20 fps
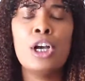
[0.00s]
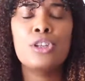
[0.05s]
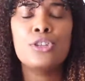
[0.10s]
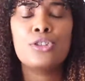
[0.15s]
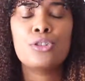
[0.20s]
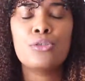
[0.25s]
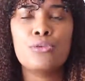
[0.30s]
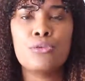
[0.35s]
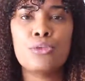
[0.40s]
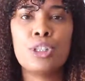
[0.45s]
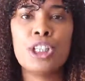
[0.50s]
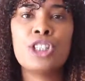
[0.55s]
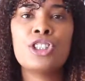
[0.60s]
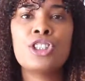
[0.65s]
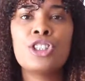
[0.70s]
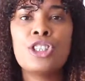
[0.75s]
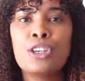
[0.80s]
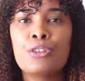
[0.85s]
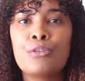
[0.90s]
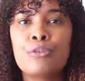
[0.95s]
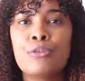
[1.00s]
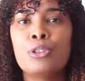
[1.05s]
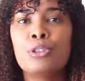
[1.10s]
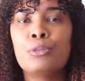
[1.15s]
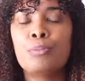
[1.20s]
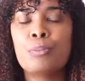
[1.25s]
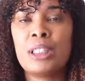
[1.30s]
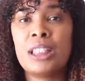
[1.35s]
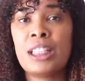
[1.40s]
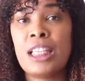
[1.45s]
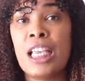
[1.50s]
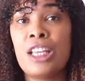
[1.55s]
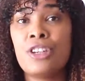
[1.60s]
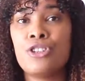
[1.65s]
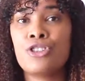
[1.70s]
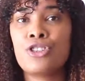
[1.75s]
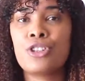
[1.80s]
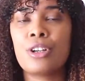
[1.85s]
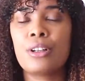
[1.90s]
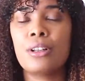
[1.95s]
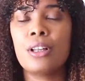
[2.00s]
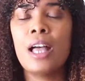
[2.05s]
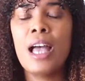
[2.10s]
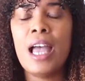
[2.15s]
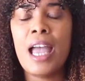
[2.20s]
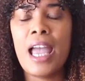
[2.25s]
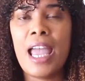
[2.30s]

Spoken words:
to reach their full potential.